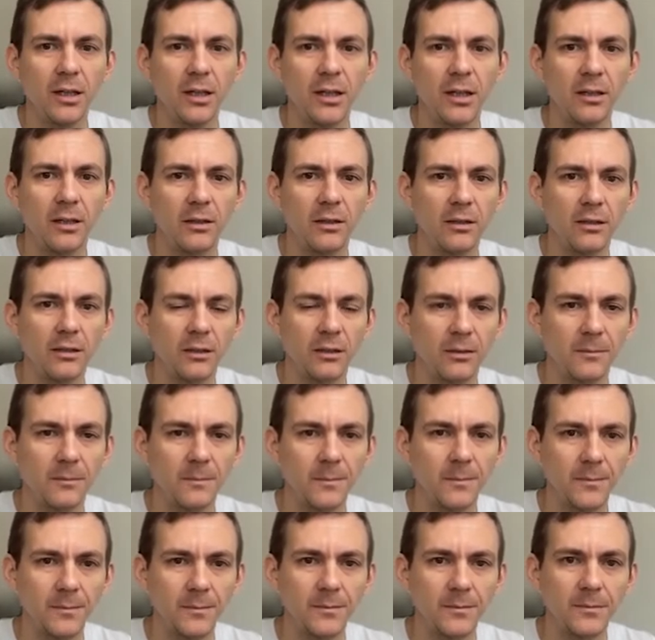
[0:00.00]
and uh,
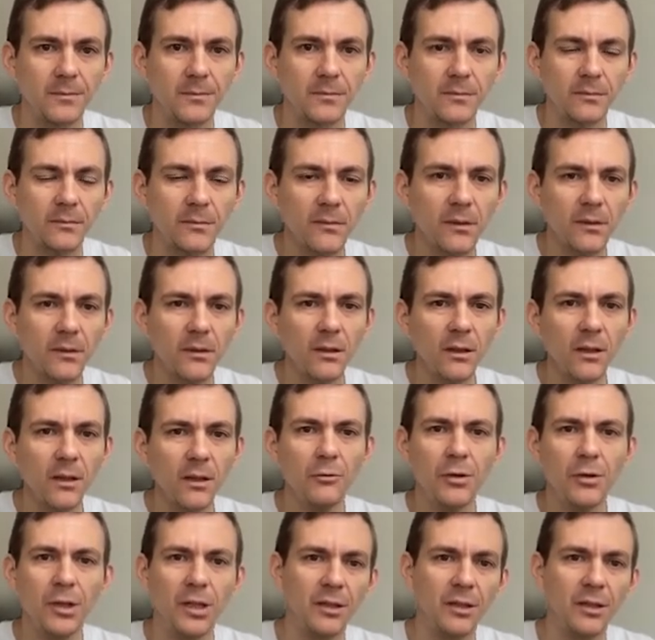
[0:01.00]

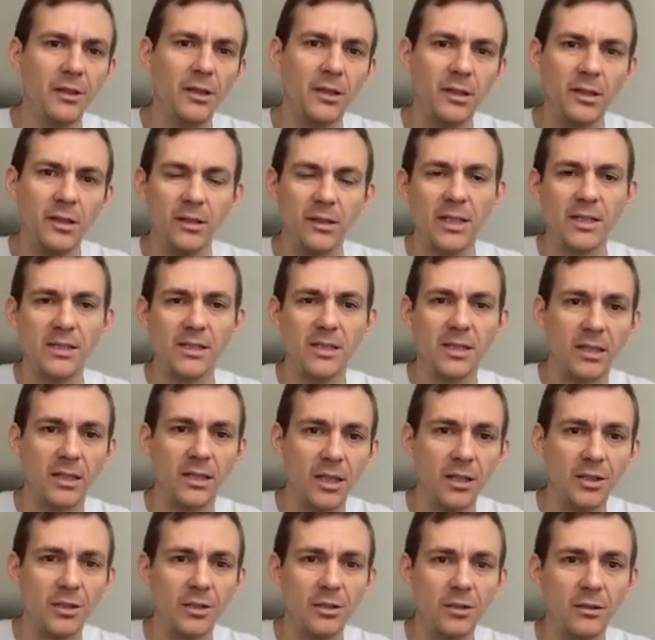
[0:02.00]
we give it the
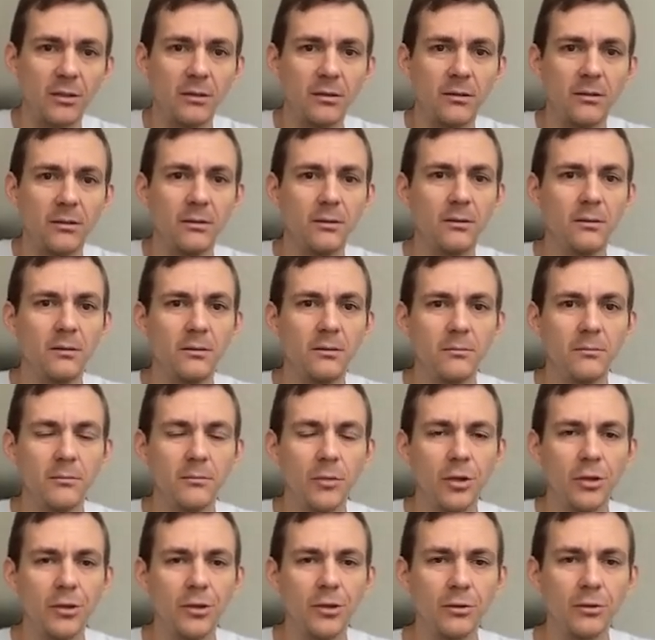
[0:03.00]
destination
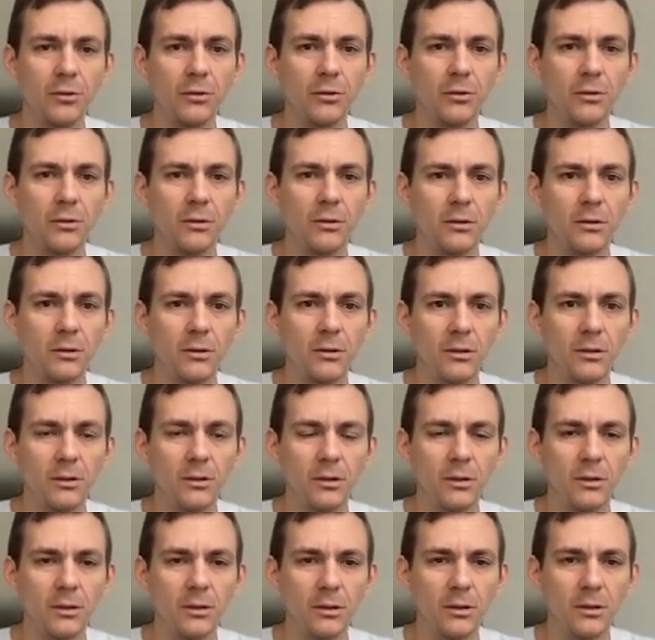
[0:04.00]
module
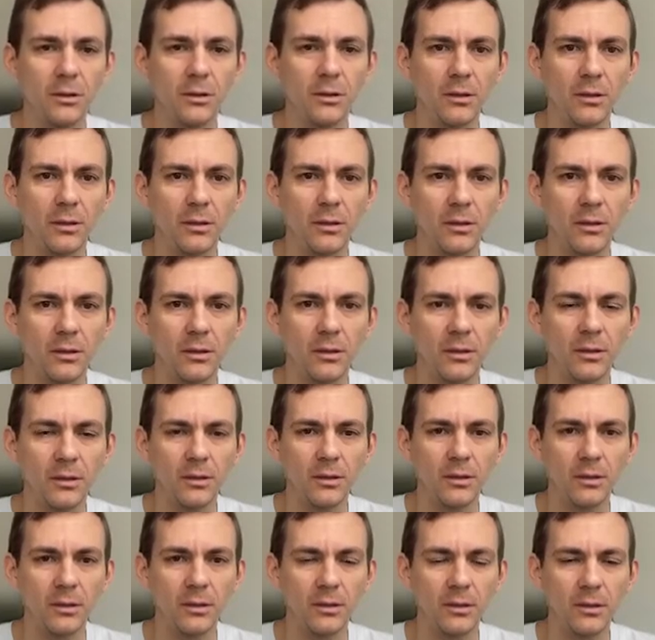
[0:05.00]

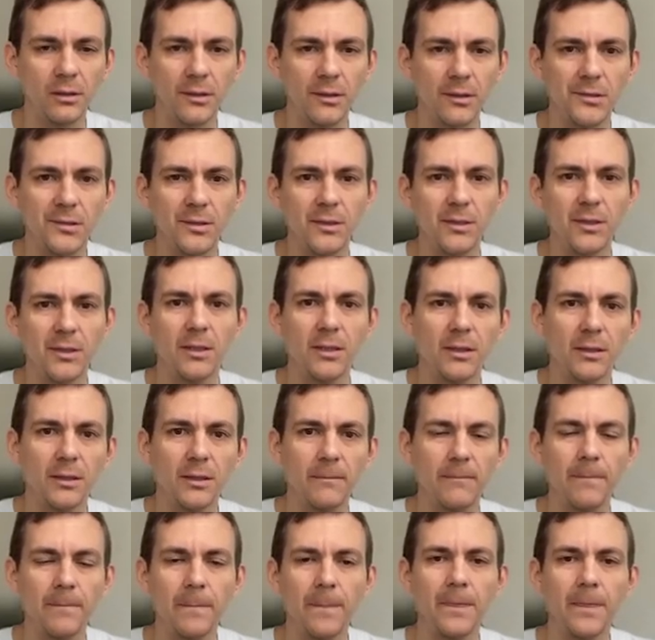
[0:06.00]
and uh,
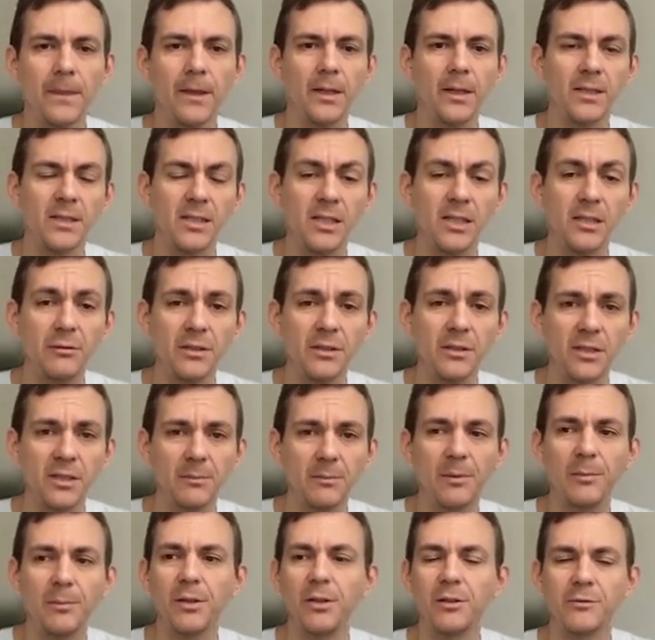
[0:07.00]
a sequence
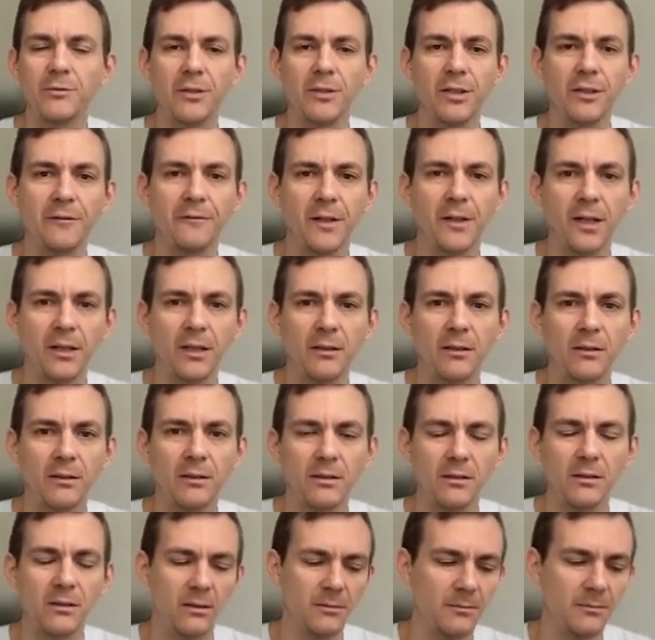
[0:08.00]
number because we
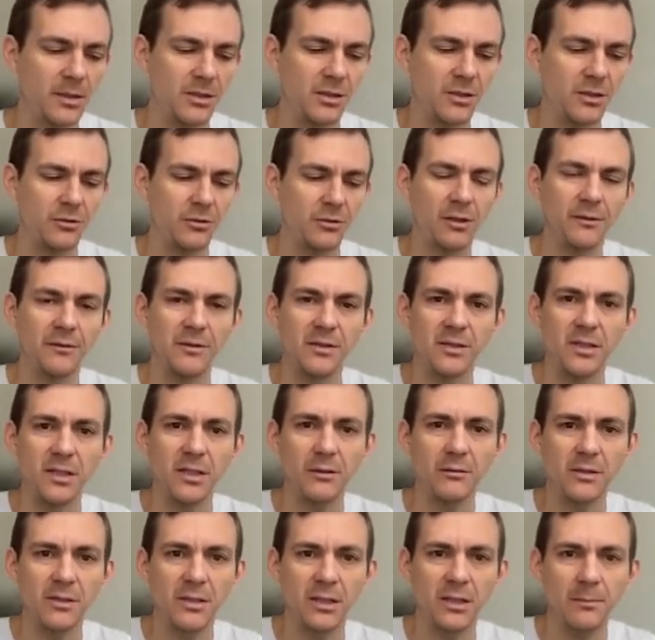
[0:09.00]
defined the message to have a
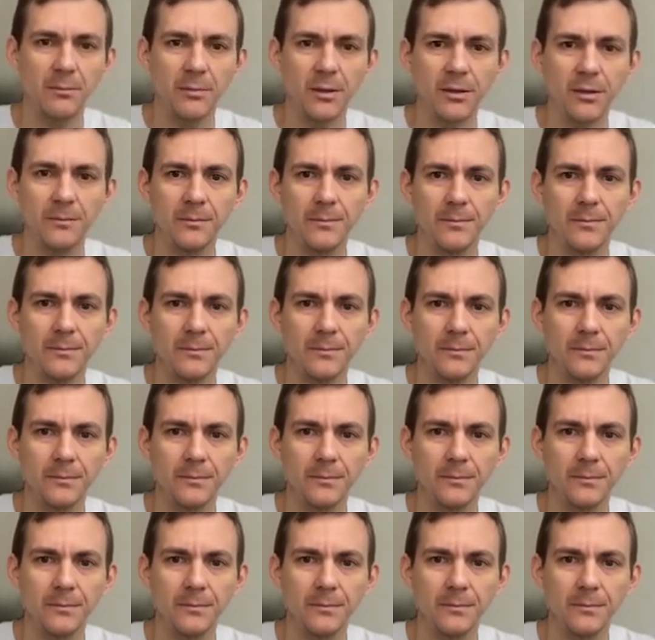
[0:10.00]
sequence number.